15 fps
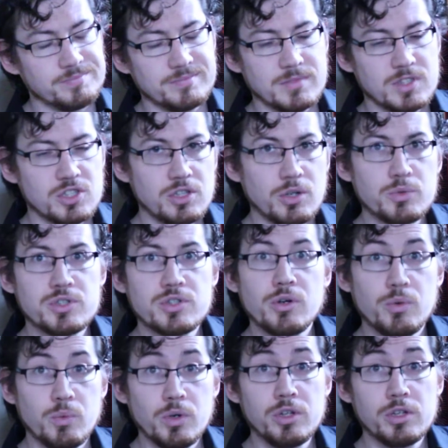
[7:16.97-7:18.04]
so-so
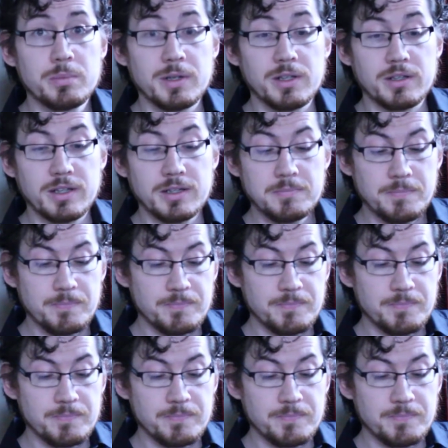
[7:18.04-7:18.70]
world building,